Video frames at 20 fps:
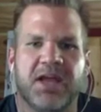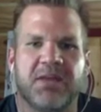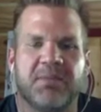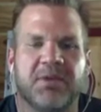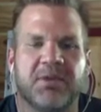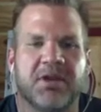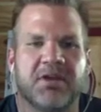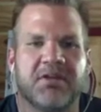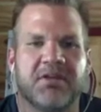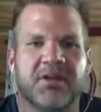
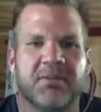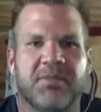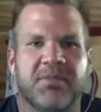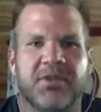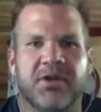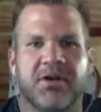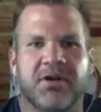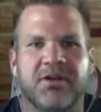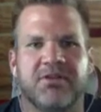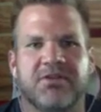because I'm
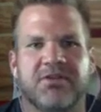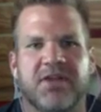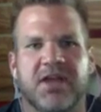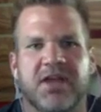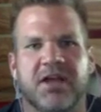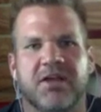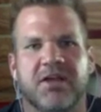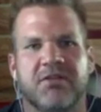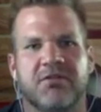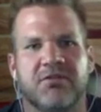30
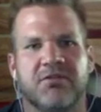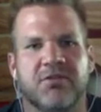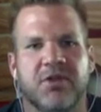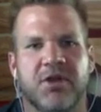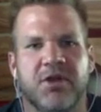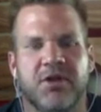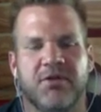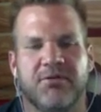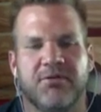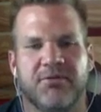seconds
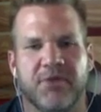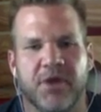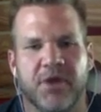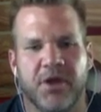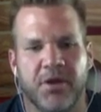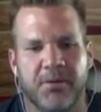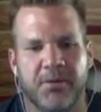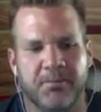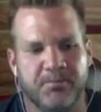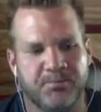
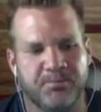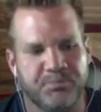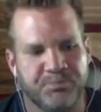from.